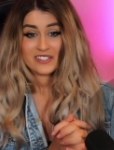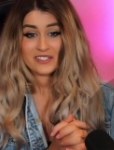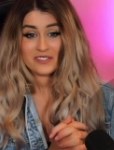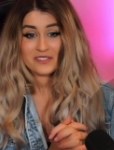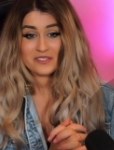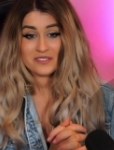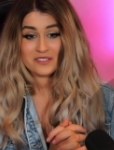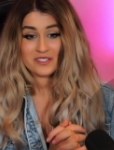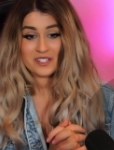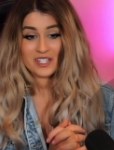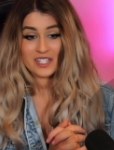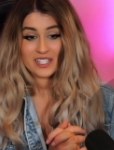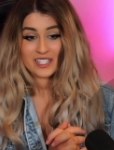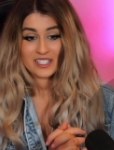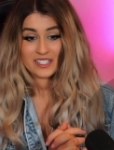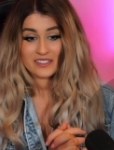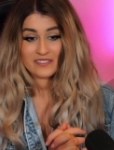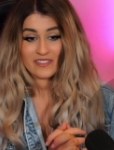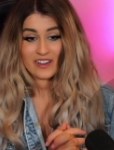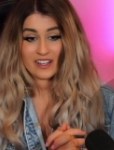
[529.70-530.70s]
Oh,
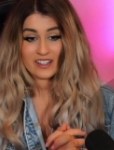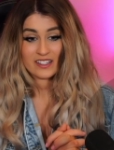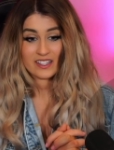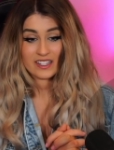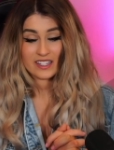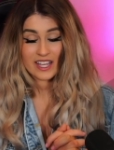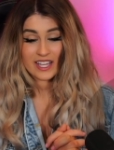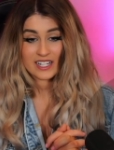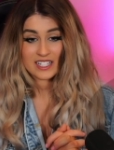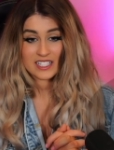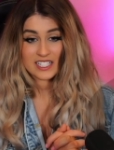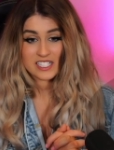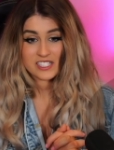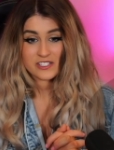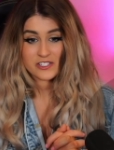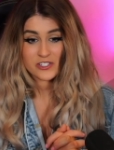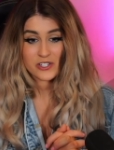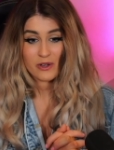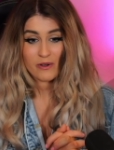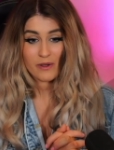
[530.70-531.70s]
well, Aladdin
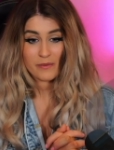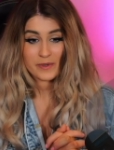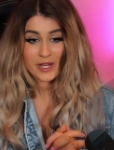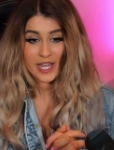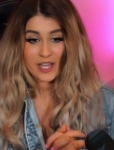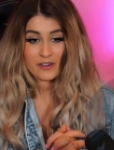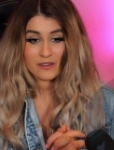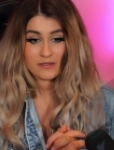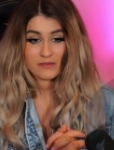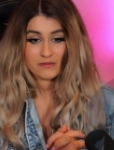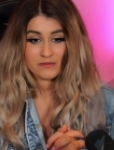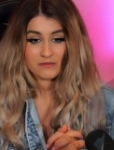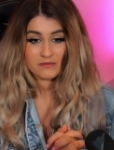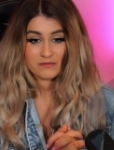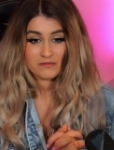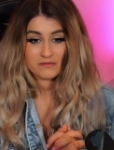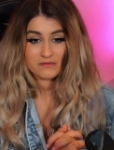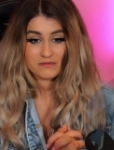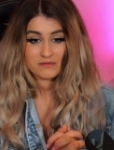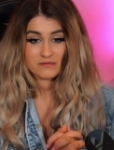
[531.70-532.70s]
needs to show up now.
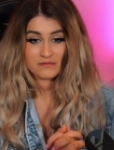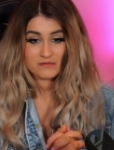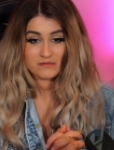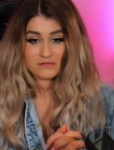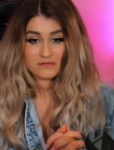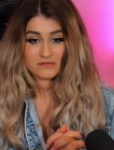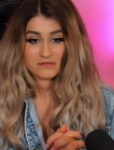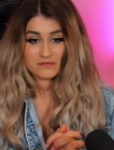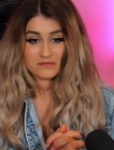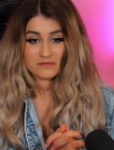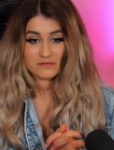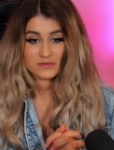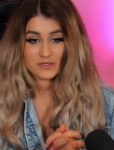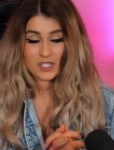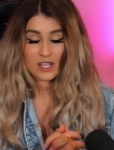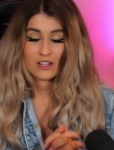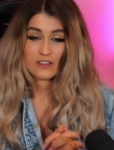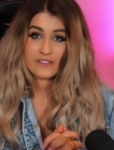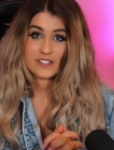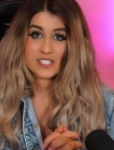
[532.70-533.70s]

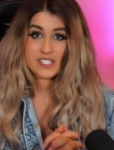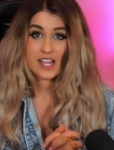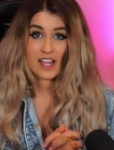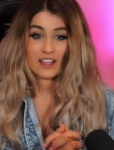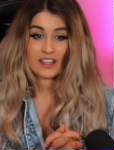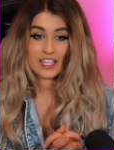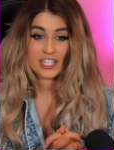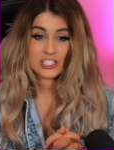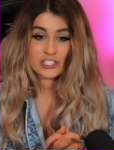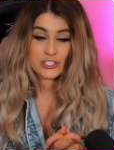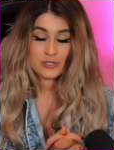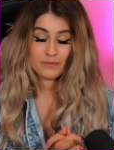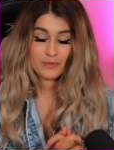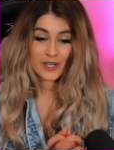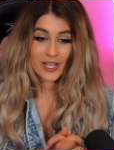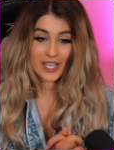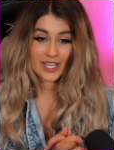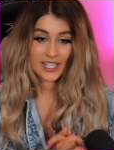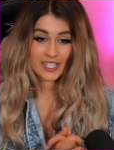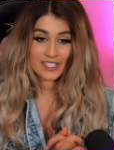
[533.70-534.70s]
With all of his knowledge,
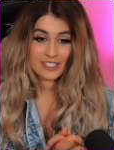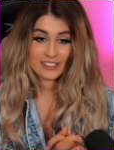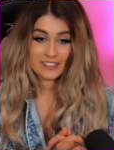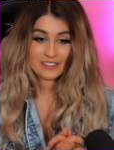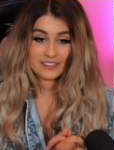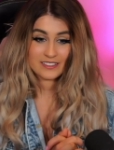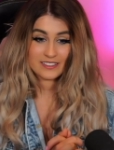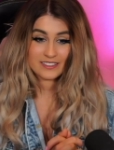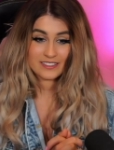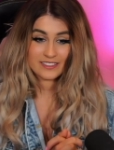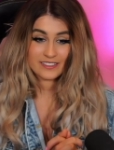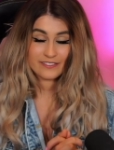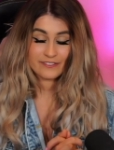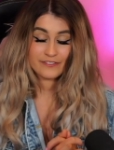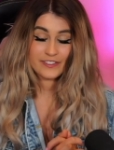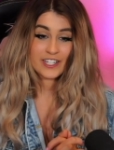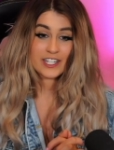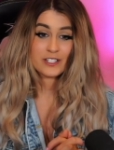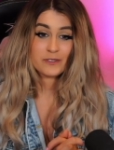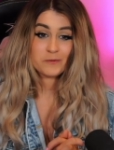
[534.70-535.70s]
but I
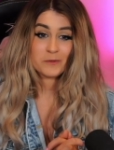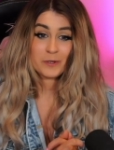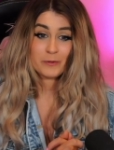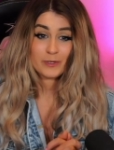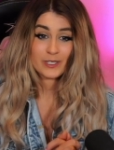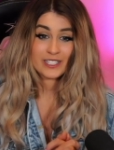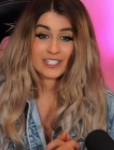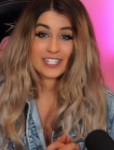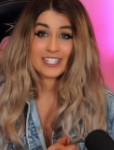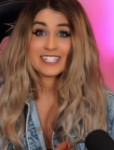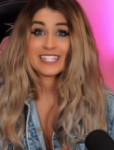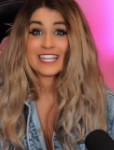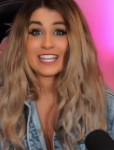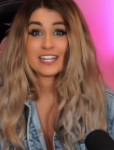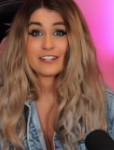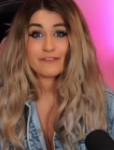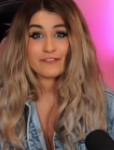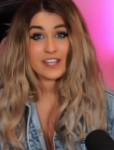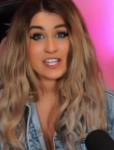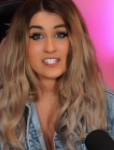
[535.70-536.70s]
figured we were gonna get
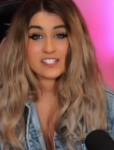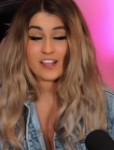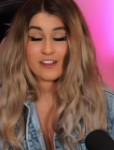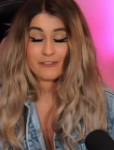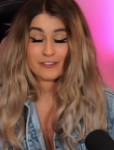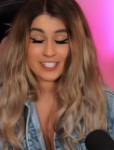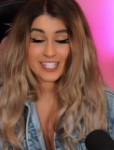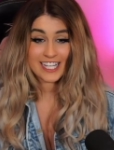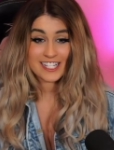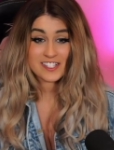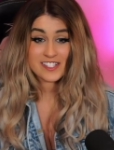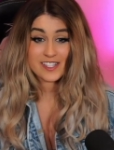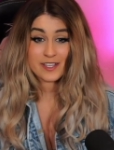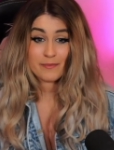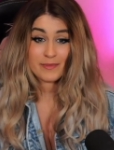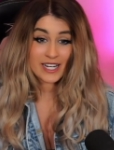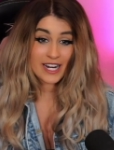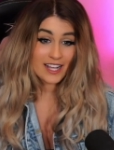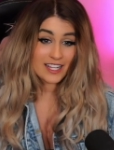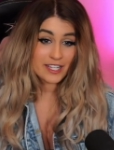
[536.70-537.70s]
a face off with
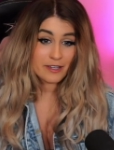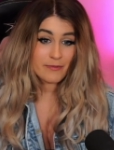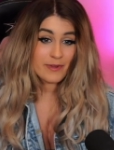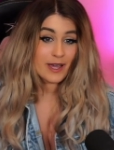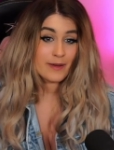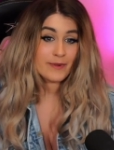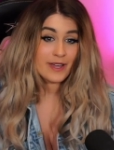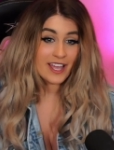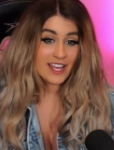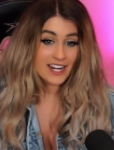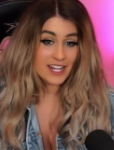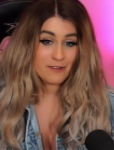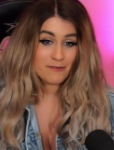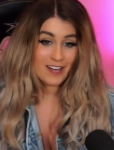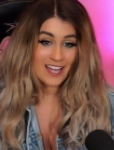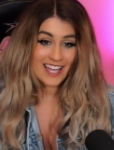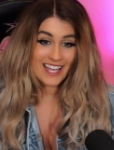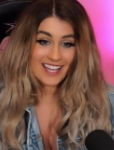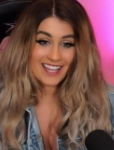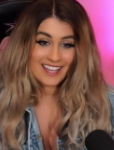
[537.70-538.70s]
Cassim and Alibaba
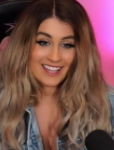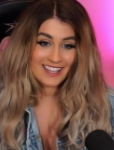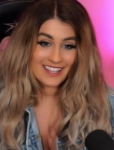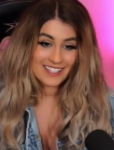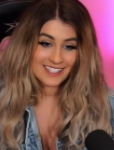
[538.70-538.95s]
anyway.